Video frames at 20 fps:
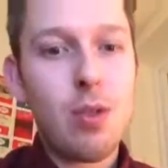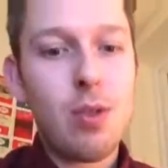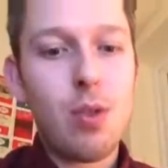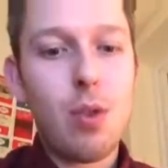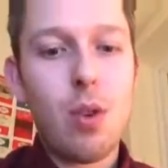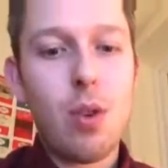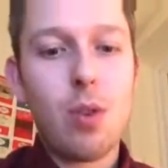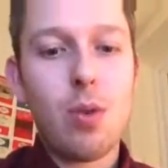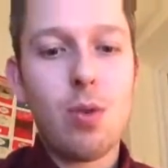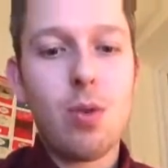
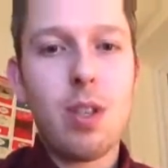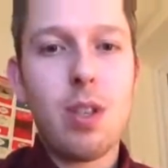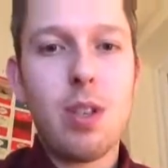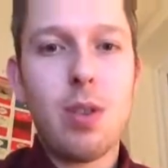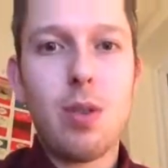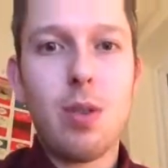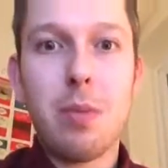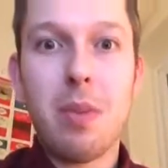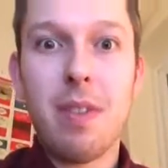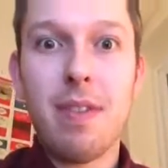So I shall see
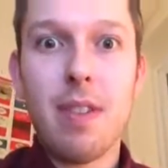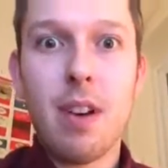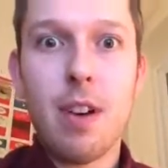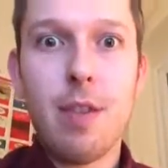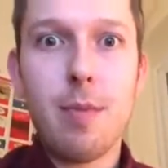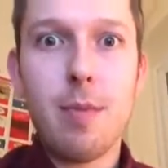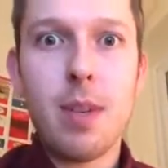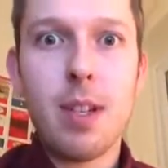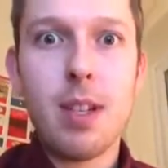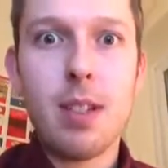you in about
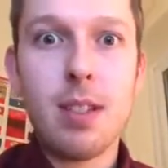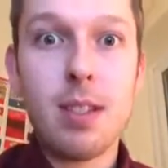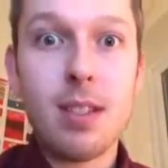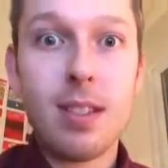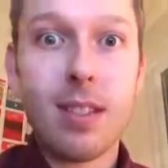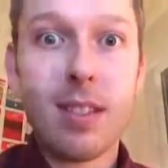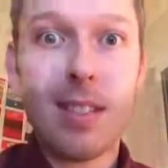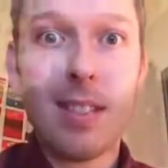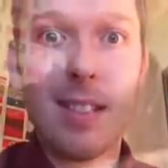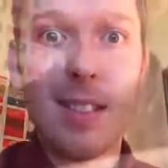5 minutes.